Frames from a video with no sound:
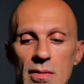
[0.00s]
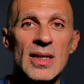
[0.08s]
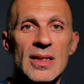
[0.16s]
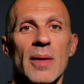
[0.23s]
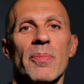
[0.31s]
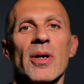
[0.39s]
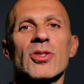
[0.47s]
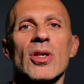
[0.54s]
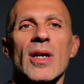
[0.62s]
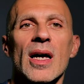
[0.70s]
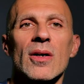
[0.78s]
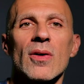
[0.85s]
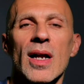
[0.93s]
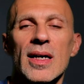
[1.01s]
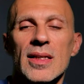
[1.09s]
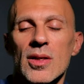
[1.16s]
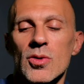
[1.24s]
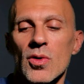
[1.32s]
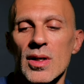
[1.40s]
The impression I
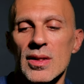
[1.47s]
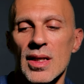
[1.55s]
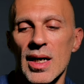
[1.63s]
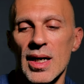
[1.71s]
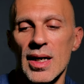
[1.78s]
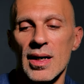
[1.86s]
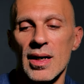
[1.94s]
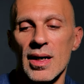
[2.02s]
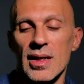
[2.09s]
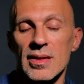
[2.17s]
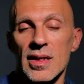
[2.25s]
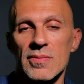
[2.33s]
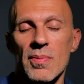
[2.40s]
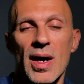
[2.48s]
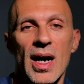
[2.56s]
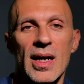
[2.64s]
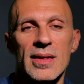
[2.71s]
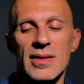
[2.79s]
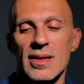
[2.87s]
collected during these
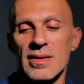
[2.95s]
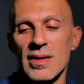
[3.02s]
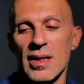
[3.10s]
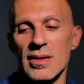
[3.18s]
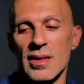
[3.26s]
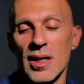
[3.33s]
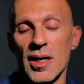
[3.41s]
miles is that